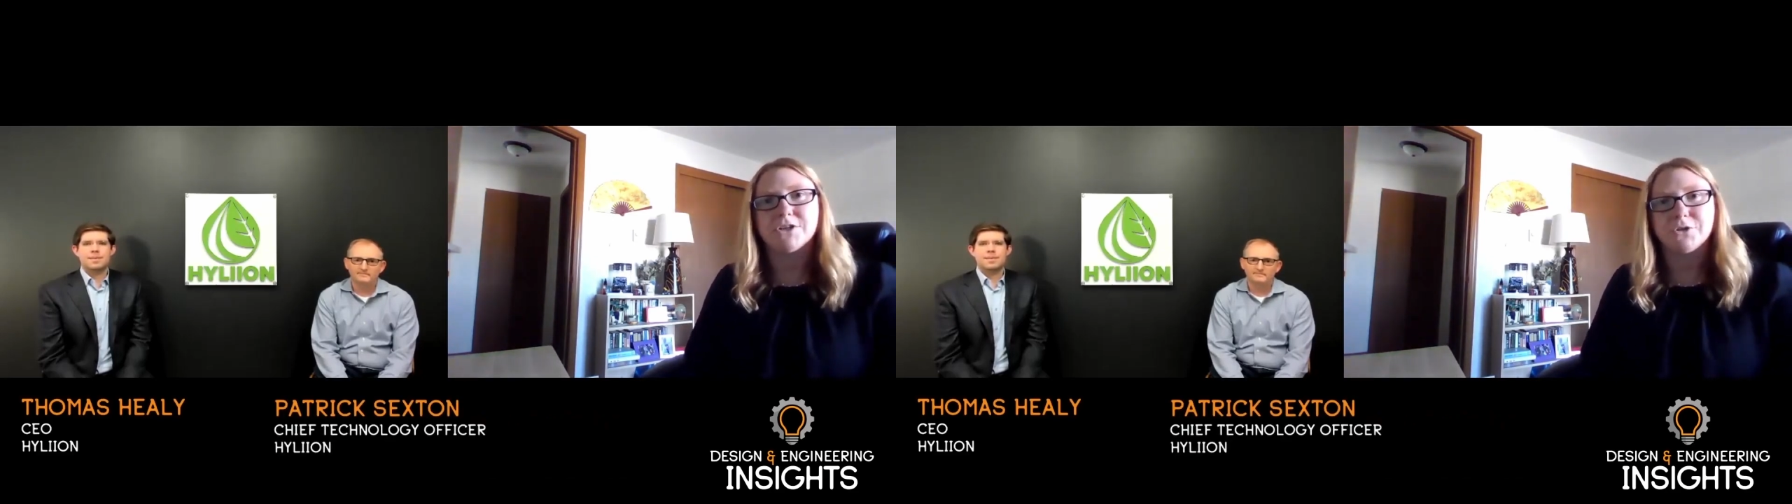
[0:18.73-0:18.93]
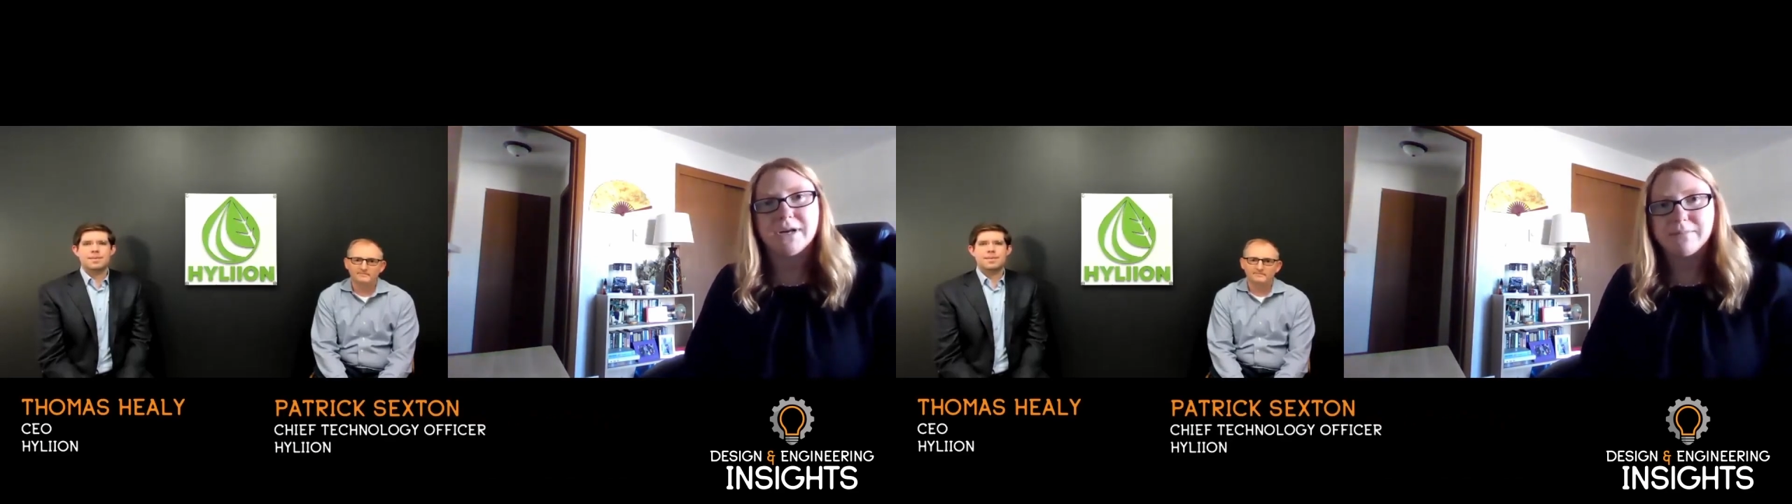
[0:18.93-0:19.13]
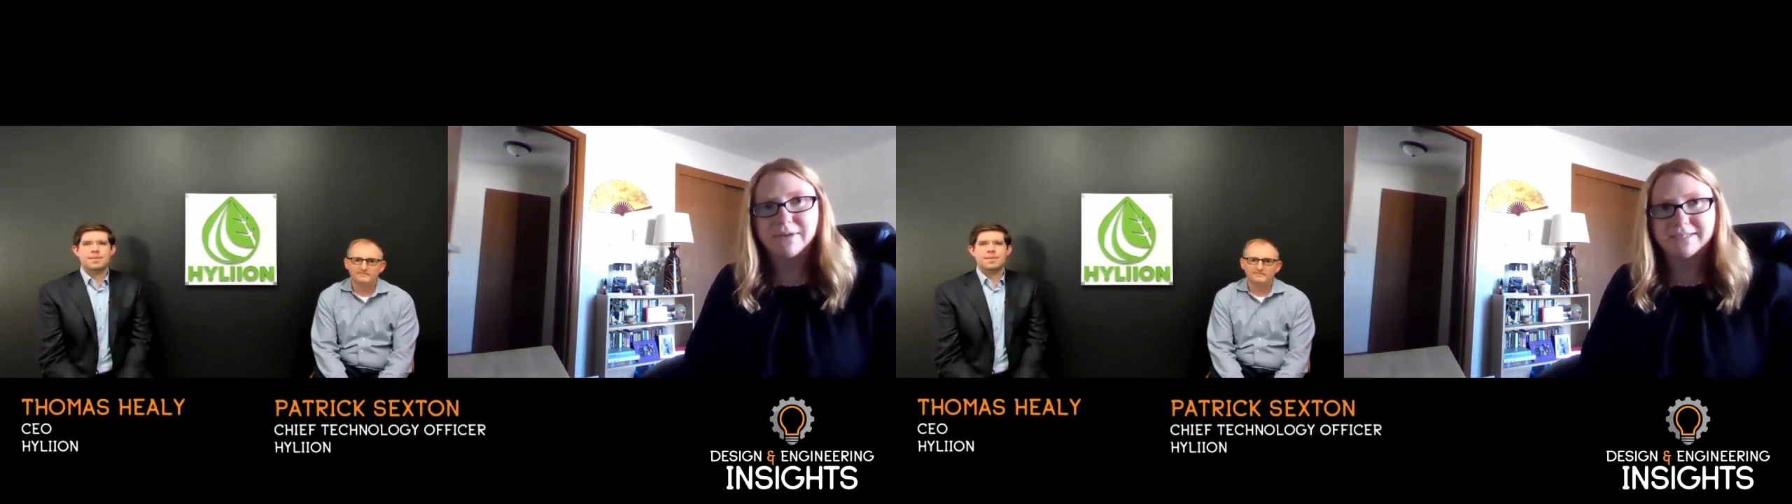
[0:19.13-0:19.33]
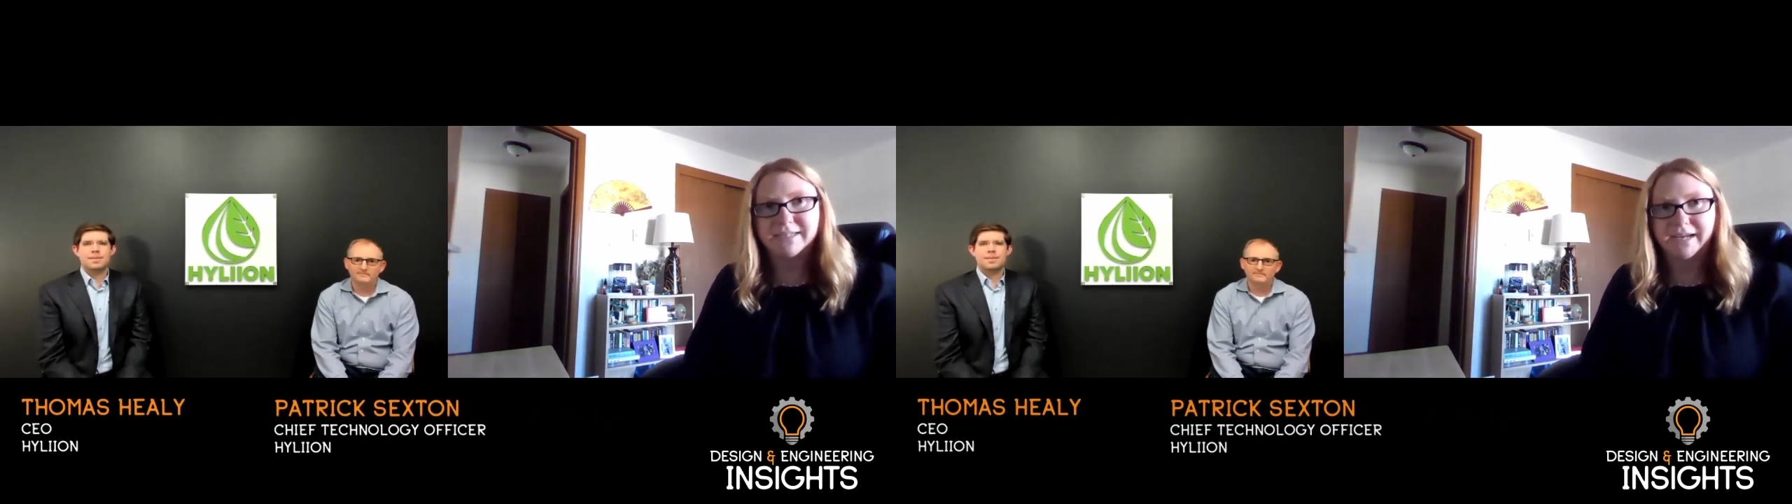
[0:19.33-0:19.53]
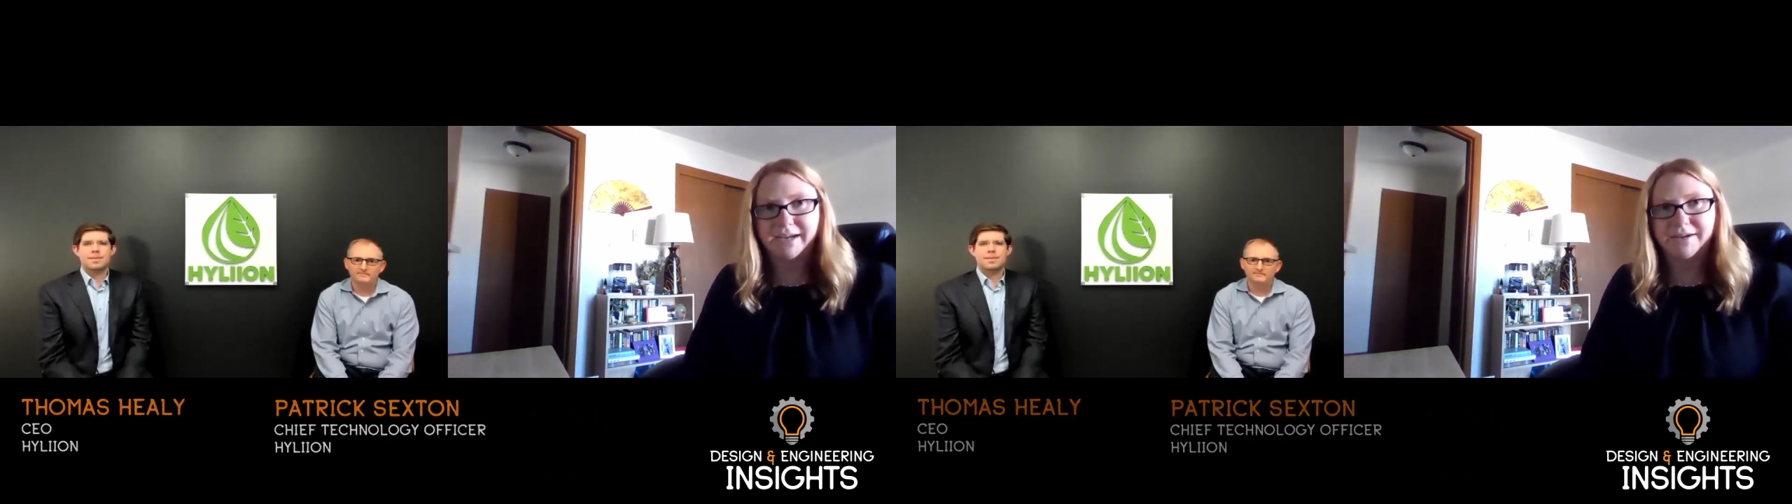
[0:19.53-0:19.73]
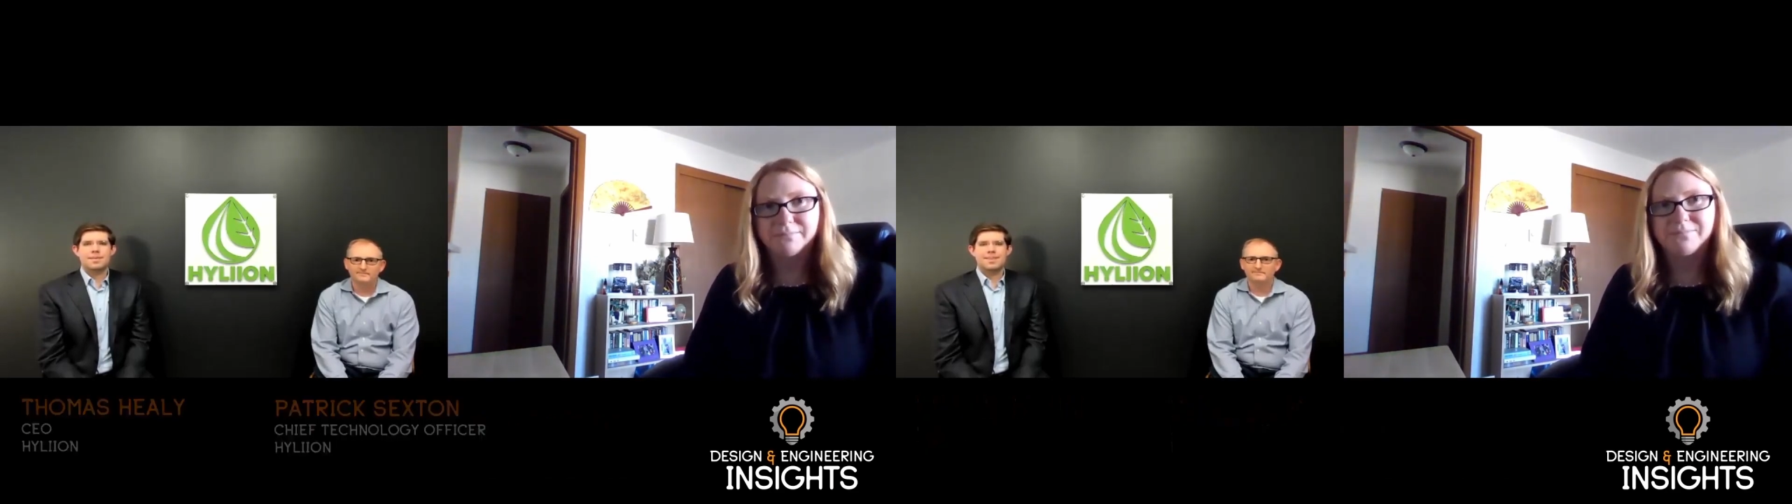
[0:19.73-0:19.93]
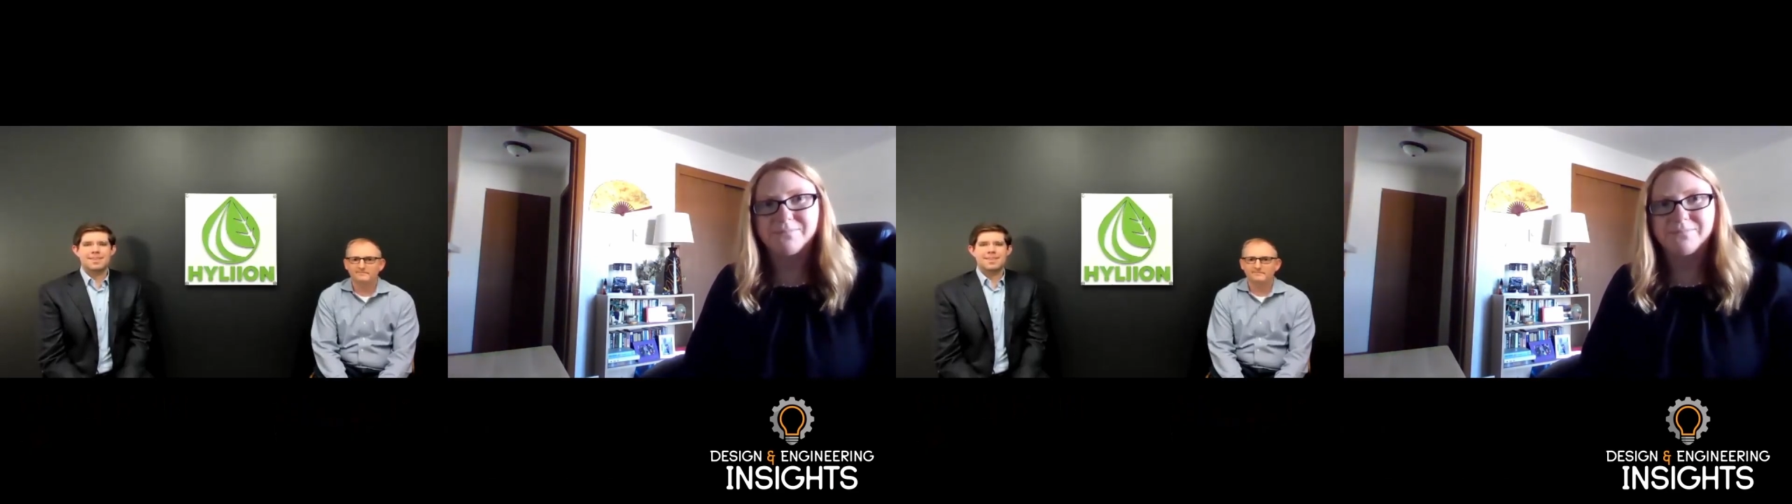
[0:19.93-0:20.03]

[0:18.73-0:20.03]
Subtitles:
joining me today.